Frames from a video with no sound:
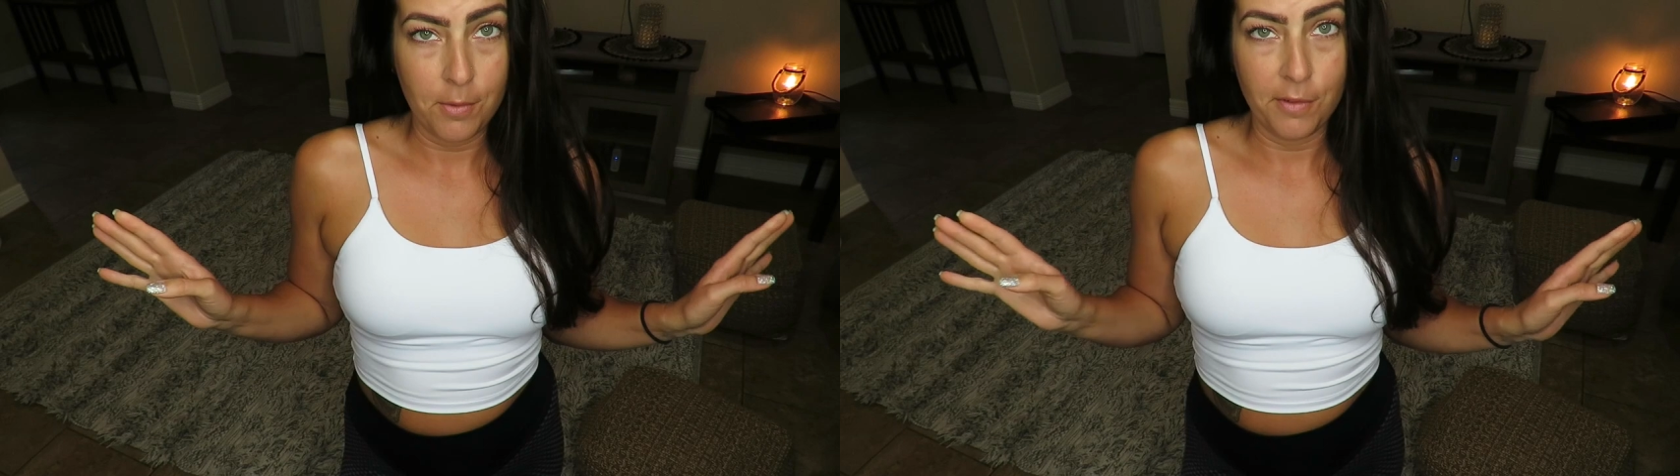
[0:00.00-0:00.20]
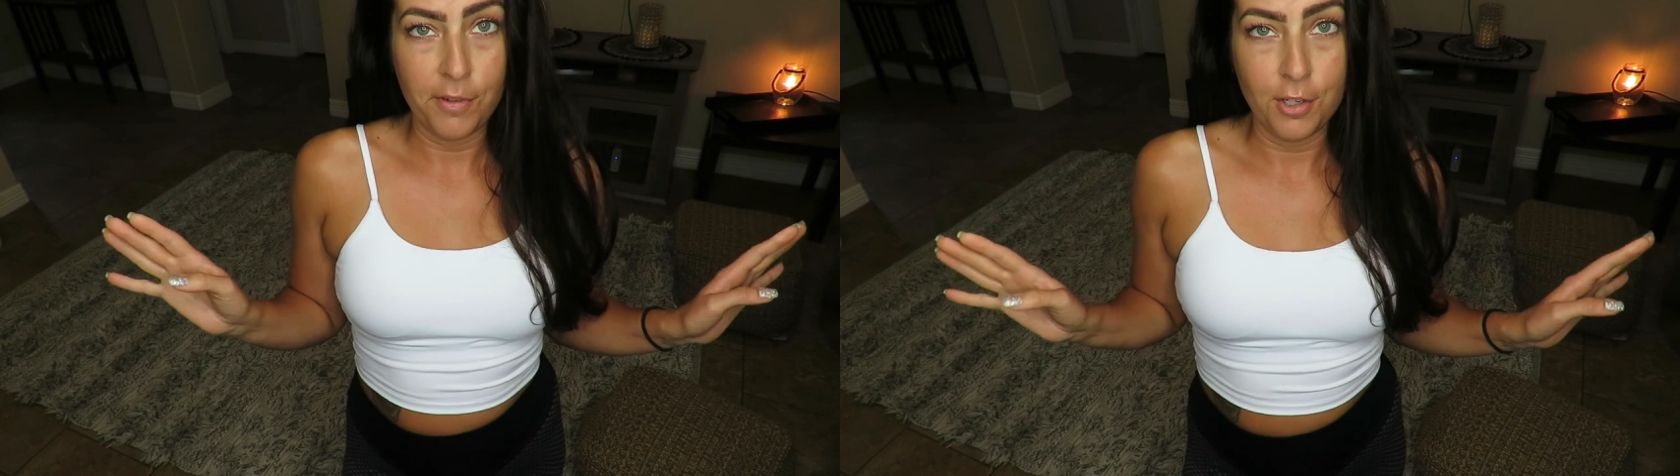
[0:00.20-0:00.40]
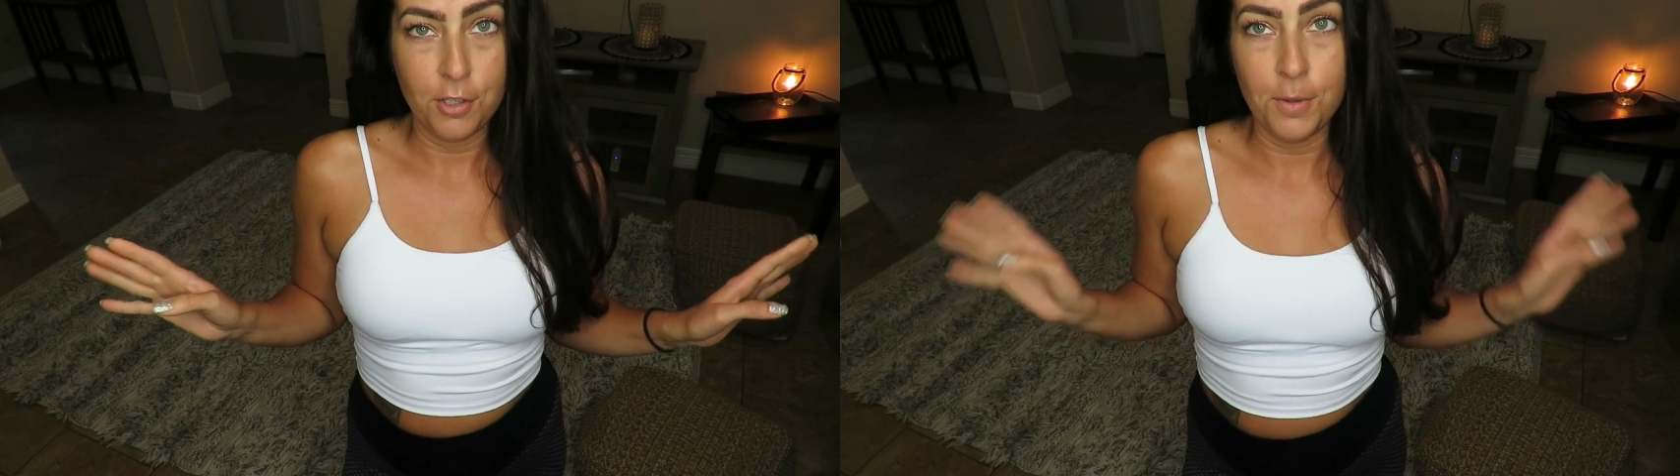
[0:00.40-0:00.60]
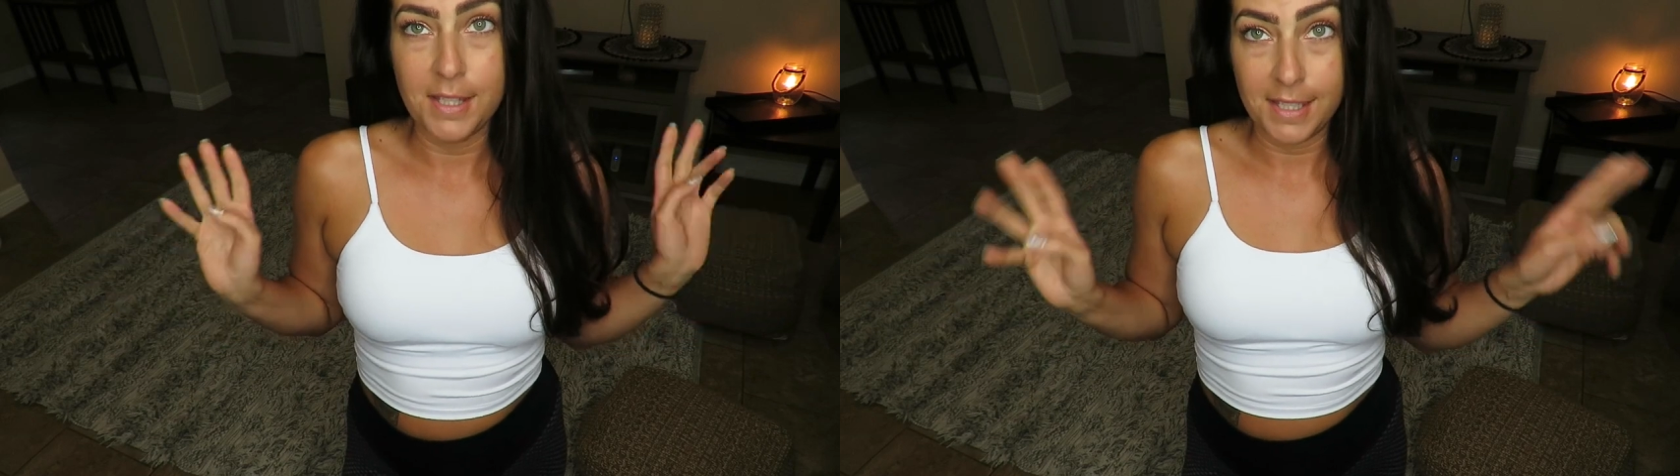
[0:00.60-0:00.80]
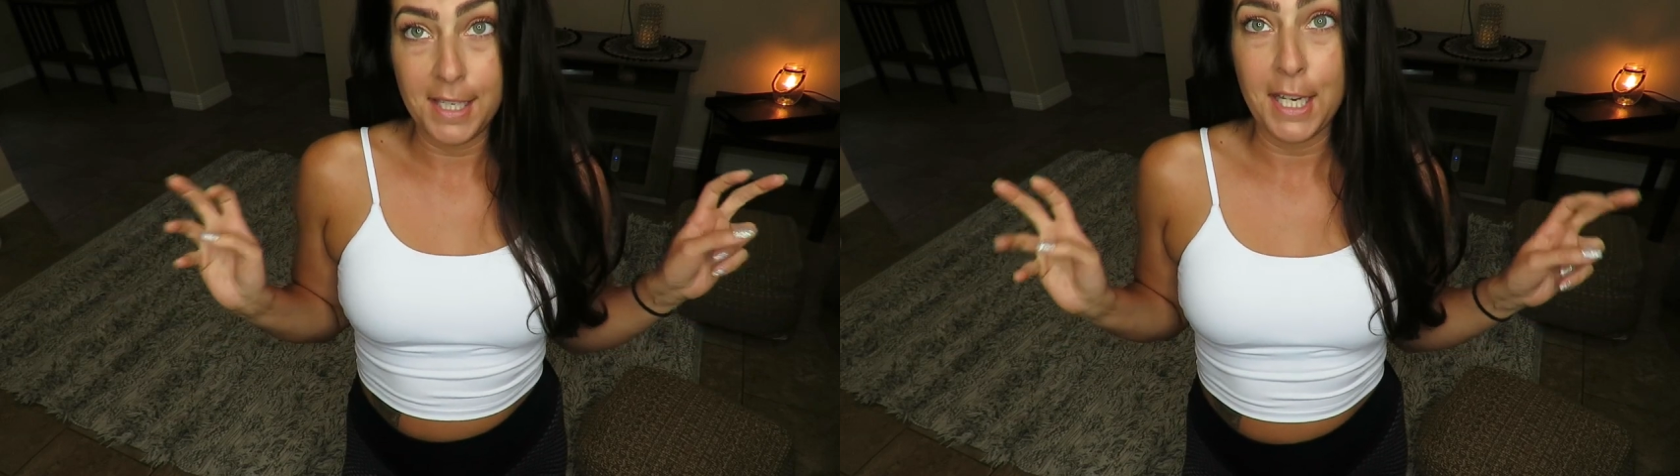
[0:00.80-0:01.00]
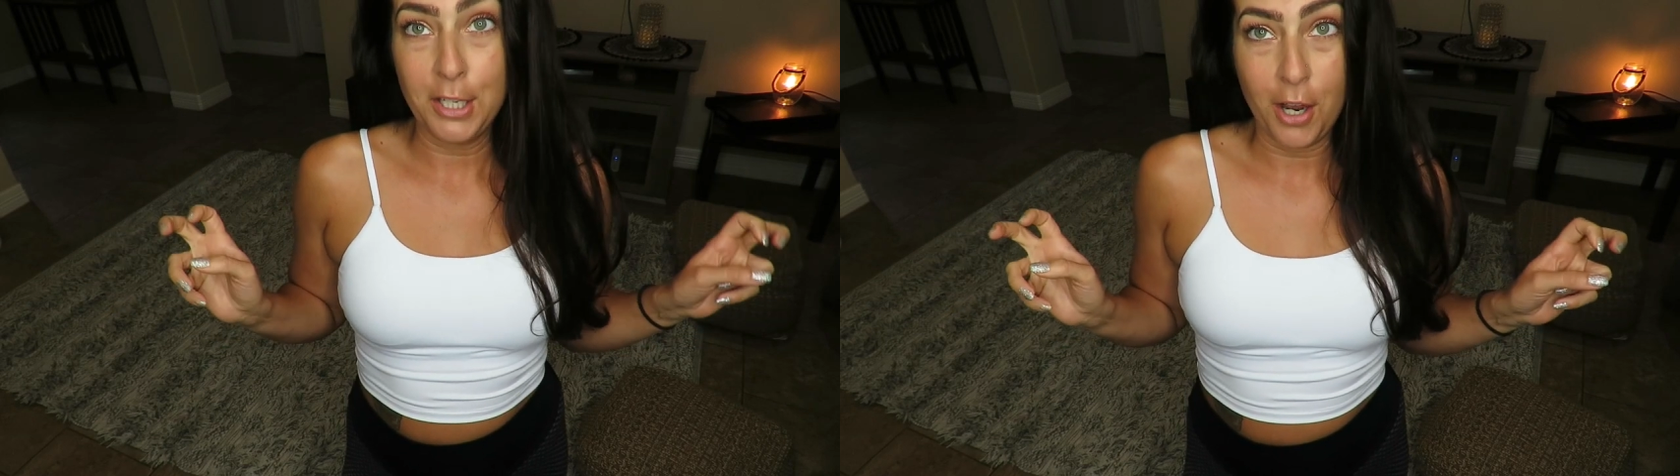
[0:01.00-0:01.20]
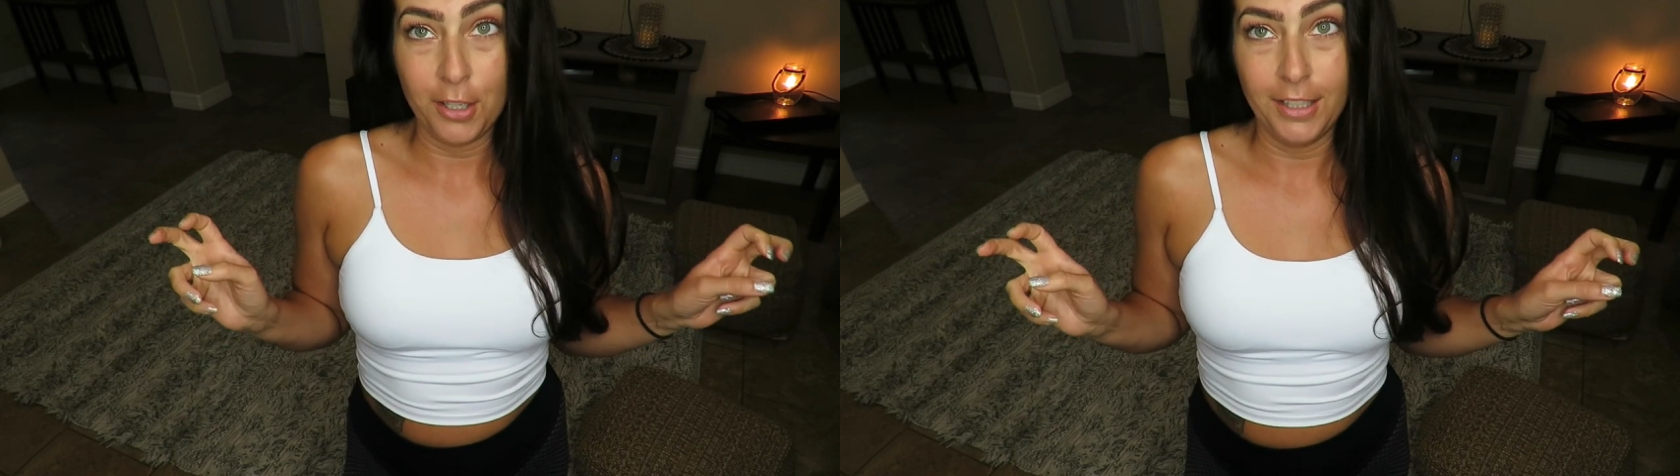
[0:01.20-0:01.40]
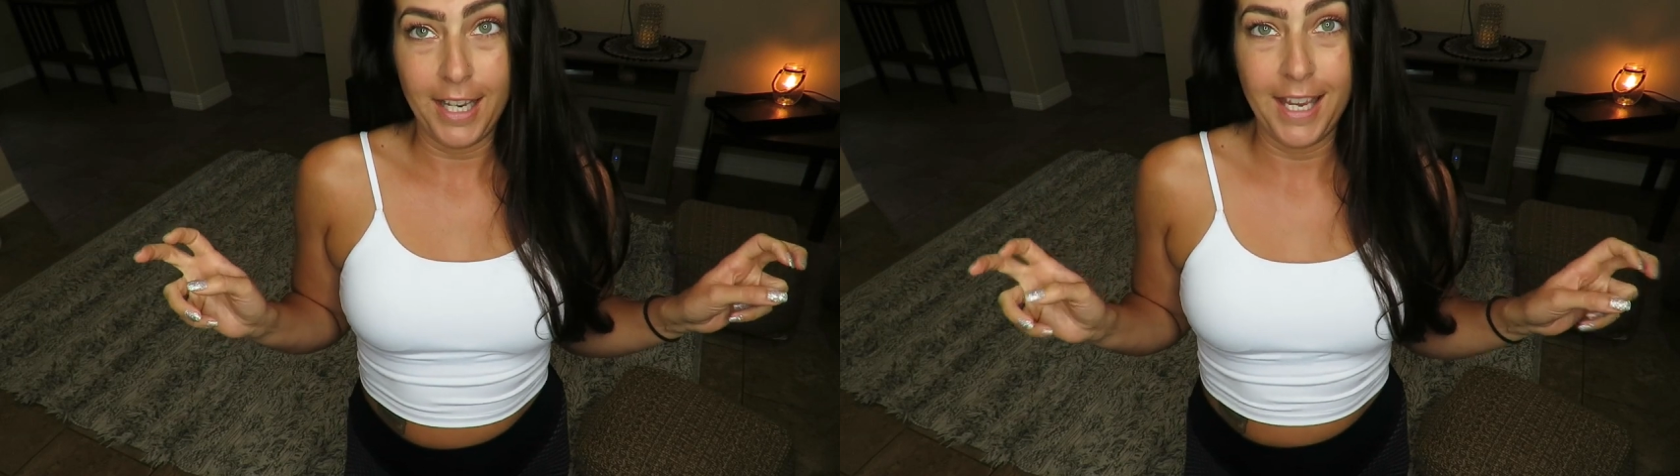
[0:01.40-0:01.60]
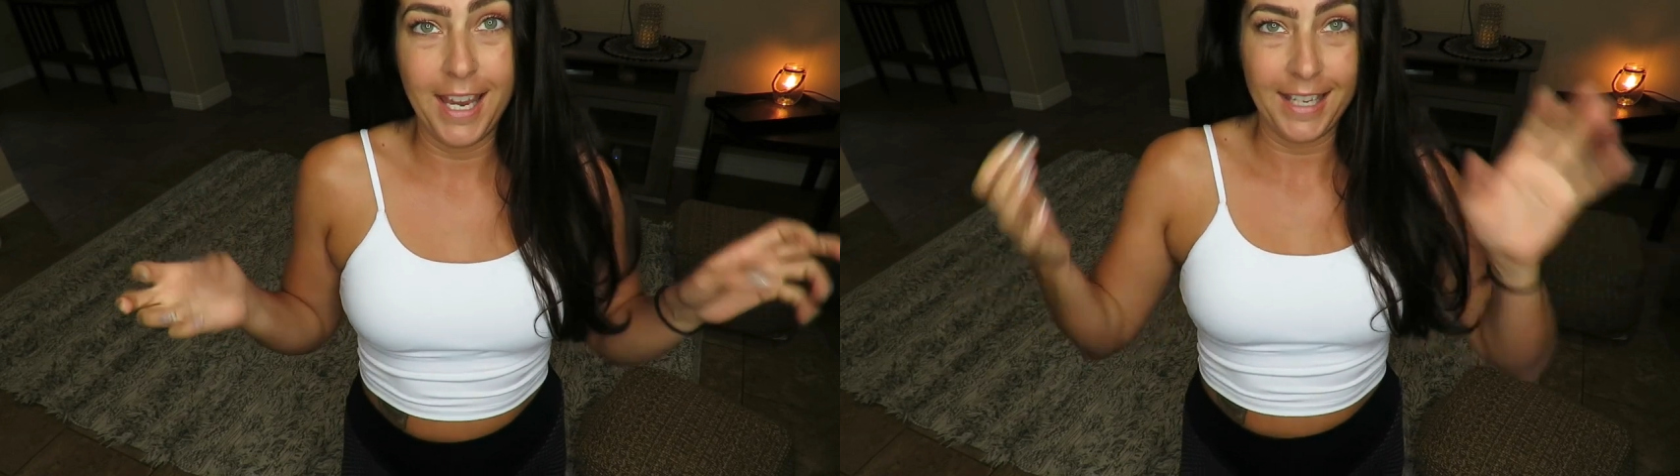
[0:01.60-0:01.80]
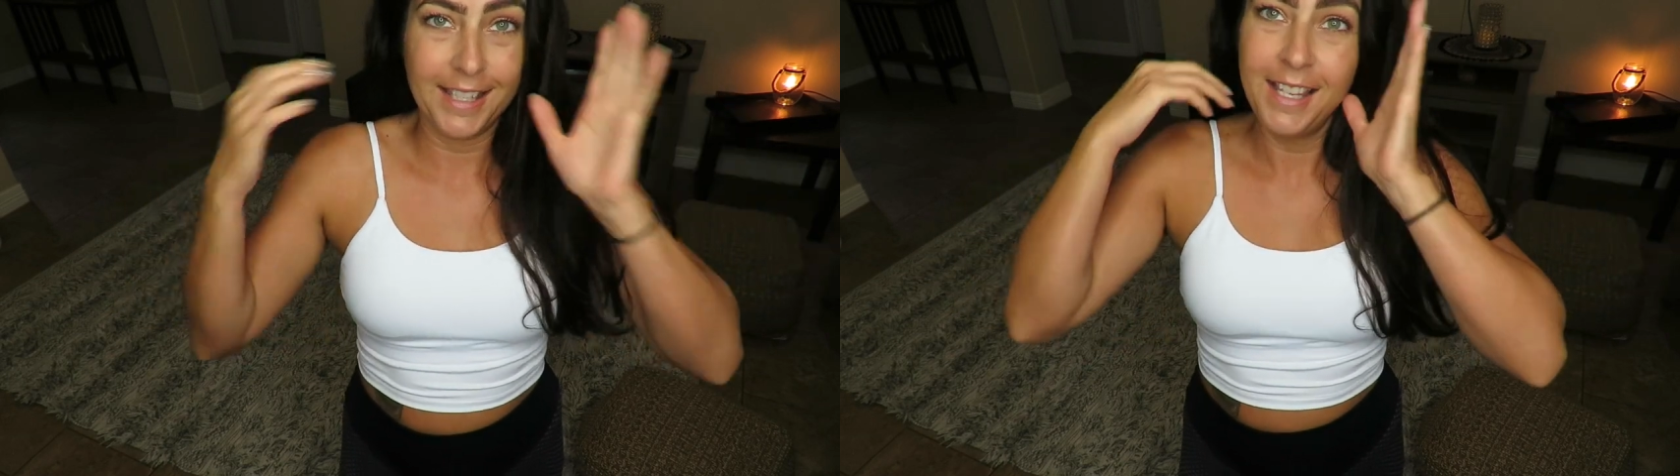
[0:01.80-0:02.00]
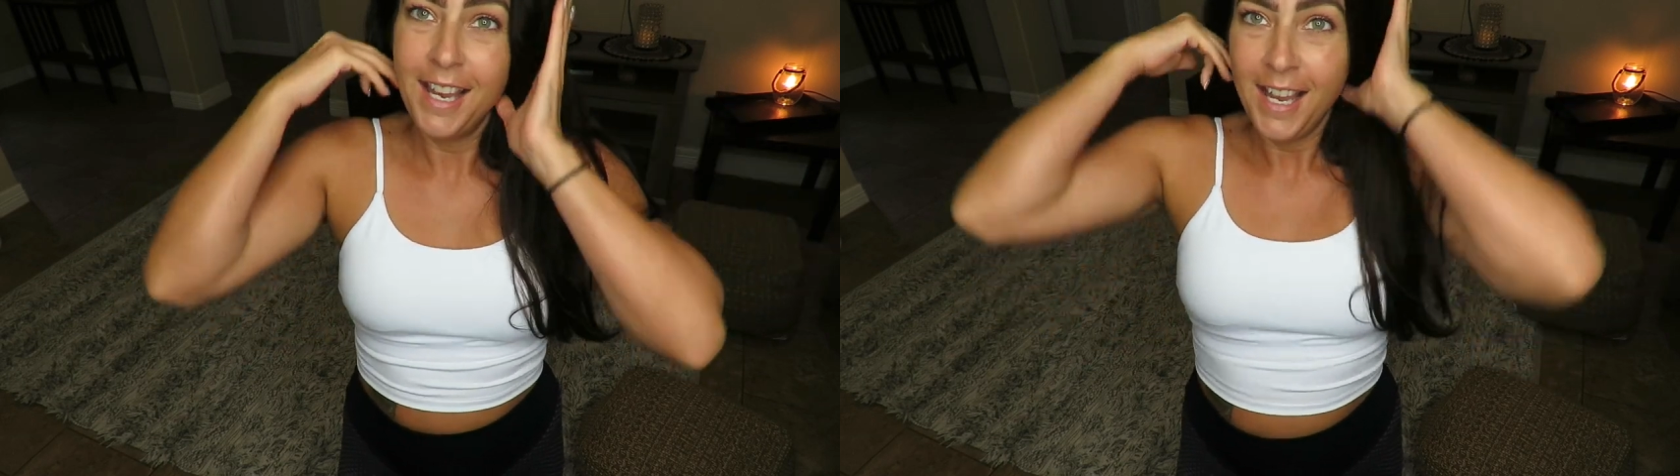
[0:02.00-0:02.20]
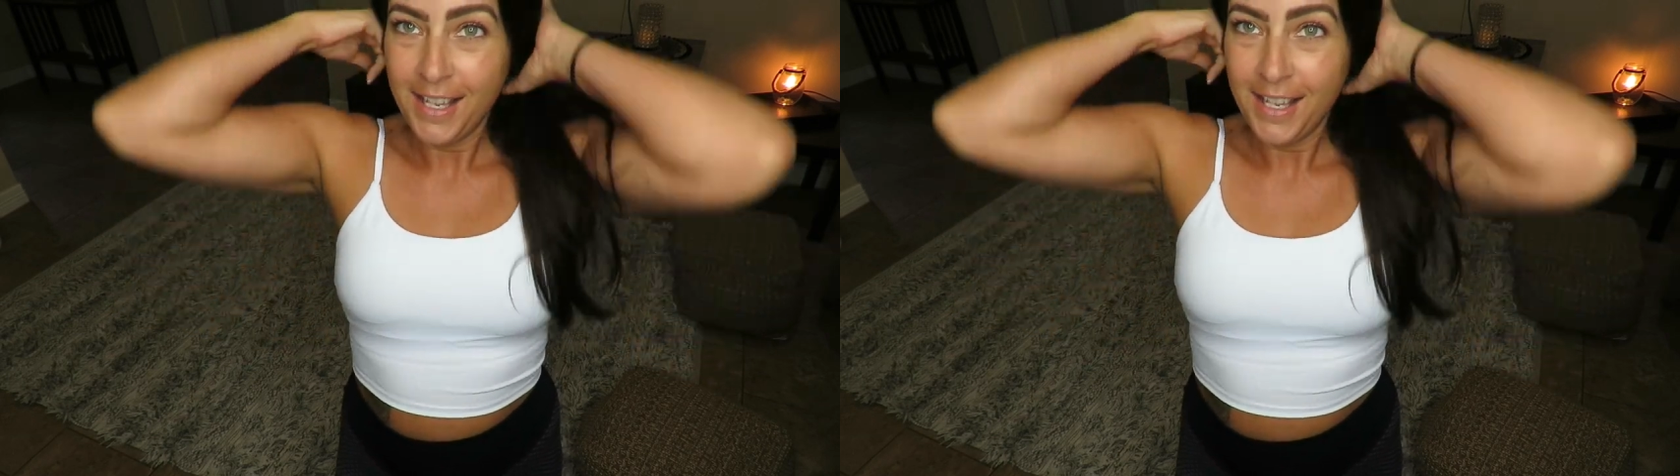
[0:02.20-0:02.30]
referred to as the TikTok leggings.